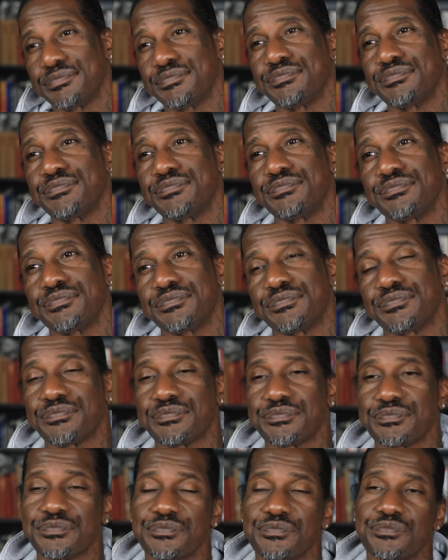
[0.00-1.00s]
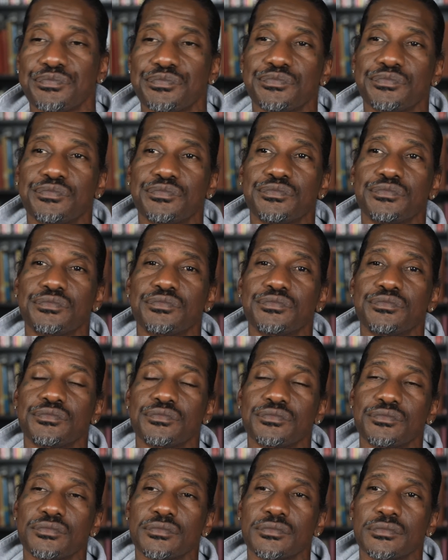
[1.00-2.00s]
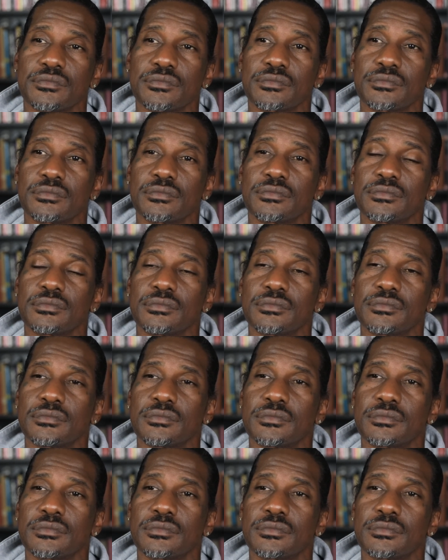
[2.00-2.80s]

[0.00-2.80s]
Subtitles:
Okay, Baby Runner, No Sense.